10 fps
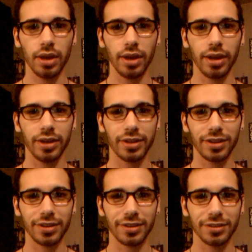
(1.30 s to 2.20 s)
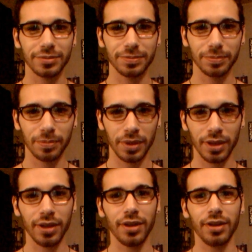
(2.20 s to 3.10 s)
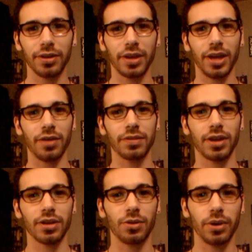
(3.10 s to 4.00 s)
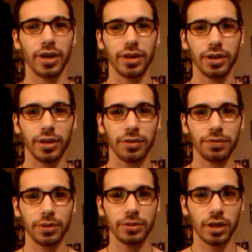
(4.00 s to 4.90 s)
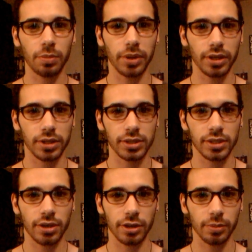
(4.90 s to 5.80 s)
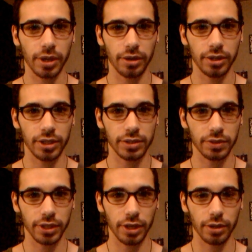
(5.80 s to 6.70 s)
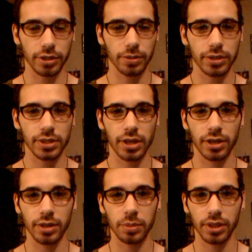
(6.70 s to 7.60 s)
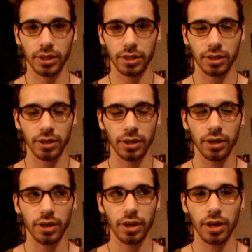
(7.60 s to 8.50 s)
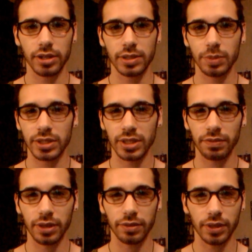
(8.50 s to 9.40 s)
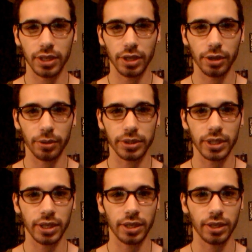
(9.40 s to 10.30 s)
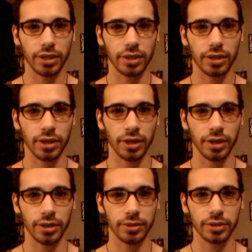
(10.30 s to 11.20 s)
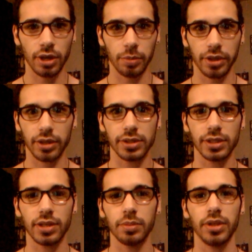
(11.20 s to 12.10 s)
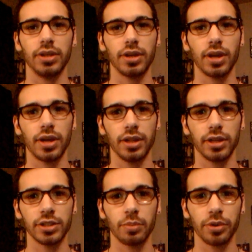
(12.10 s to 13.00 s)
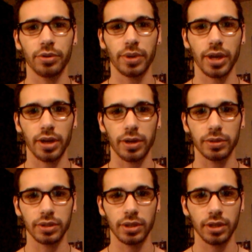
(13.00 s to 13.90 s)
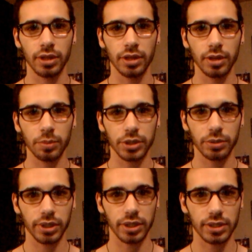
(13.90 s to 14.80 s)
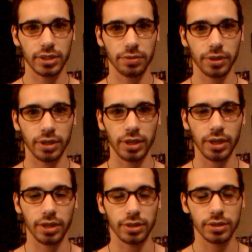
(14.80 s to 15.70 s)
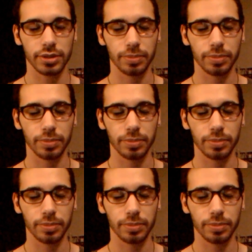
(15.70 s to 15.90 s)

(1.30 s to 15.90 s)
Hey y'all. Okay, I've got quite a few topics to talk about in this video, so it's not going to be a specific video to any topic. It's going to be kind of like jumping around between these different things.